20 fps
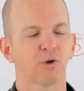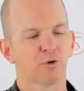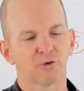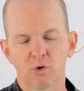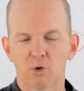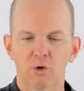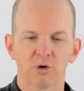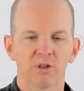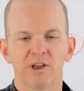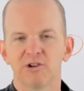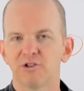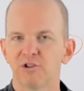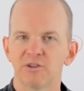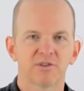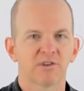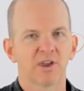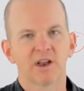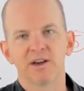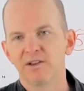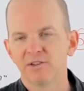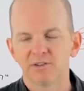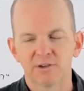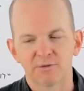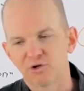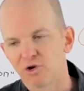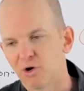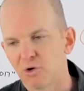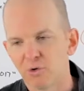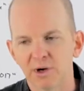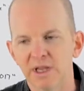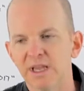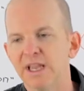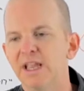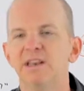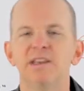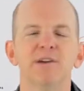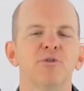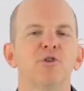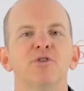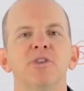Those correlation studies have shown
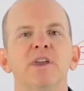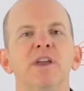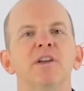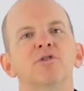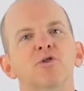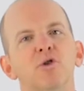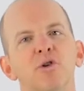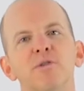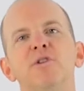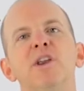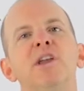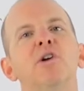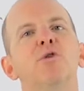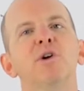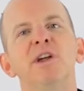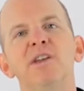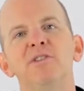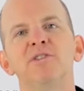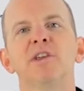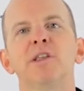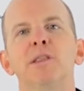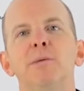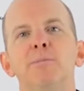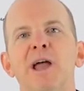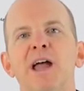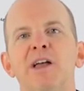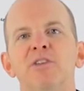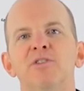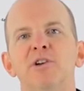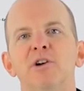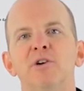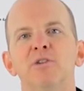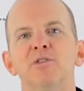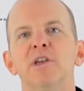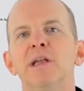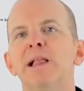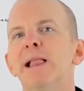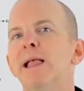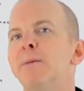different things sort of decreasing in the past years.